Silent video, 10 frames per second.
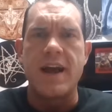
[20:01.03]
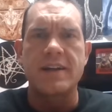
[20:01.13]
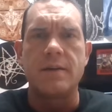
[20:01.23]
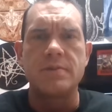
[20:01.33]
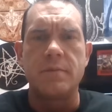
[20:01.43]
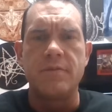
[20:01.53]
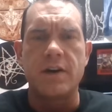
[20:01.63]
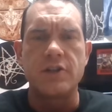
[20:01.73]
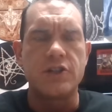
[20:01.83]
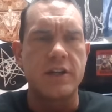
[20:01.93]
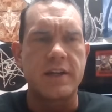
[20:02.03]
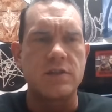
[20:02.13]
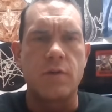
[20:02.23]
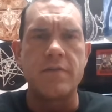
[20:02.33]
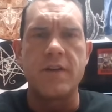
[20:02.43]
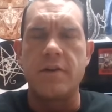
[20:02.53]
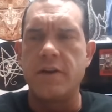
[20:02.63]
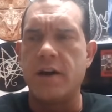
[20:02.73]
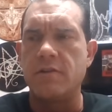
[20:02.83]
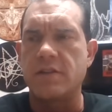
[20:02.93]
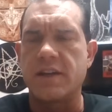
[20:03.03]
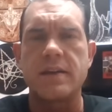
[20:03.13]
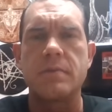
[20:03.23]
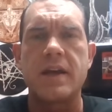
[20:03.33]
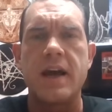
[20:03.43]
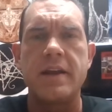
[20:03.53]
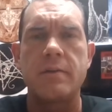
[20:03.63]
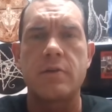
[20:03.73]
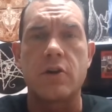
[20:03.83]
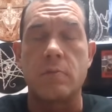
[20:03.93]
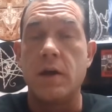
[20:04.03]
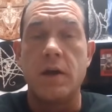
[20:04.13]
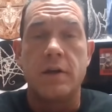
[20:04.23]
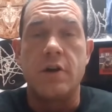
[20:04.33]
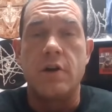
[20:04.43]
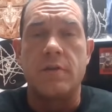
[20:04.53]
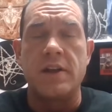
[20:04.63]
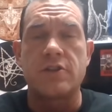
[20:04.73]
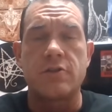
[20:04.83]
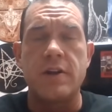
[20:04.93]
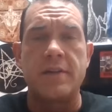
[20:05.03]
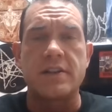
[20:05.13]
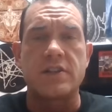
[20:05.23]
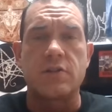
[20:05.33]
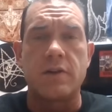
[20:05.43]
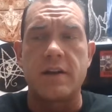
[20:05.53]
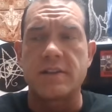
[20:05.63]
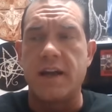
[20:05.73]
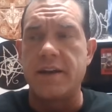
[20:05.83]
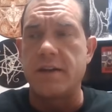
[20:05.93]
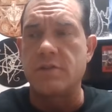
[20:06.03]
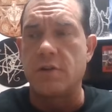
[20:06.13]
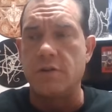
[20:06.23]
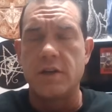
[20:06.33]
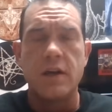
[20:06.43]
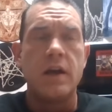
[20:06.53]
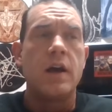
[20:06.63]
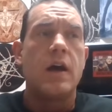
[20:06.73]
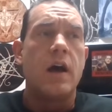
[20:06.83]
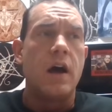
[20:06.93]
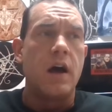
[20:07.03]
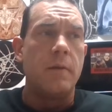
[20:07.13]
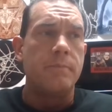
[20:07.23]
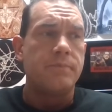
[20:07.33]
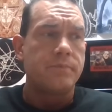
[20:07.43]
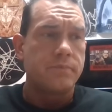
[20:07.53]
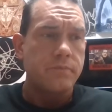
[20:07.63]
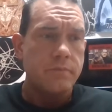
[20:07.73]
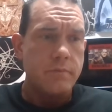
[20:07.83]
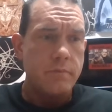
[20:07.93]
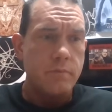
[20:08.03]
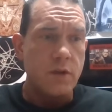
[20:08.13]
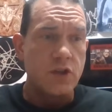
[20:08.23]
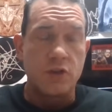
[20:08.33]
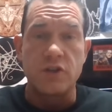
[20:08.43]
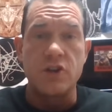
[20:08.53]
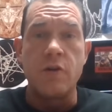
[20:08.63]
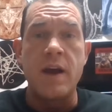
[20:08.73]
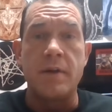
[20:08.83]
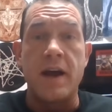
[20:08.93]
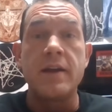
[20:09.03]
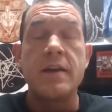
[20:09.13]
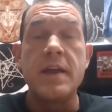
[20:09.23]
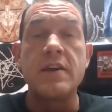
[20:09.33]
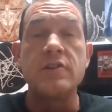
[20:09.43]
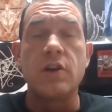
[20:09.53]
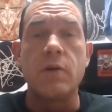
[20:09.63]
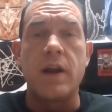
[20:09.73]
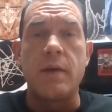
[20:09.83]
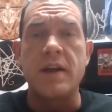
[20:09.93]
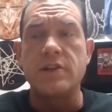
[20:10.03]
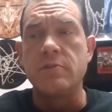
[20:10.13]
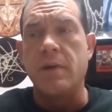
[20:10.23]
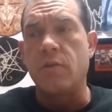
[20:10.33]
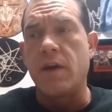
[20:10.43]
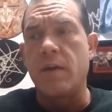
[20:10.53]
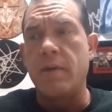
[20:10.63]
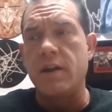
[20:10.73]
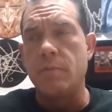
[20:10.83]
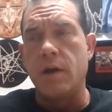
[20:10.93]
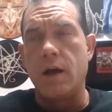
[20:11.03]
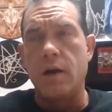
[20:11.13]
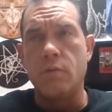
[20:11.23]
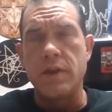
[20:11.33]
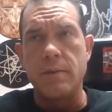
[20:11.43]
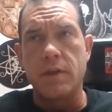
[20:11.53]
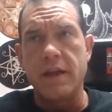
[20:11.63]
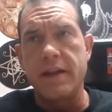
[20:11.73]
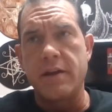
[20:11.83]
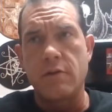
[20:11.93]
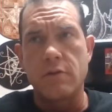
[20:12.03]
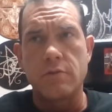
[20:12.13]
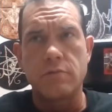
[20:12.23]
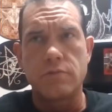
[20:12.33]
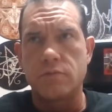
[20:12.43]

he knocked up some fucking chick and his wife found out and kicked him the goddamn curb. Don't know if that's true or not. That's a story I was goddamn told. Um, so there's no Abaddon. Yeah, he was the only one I met too, by the way. I met him uh, when they played here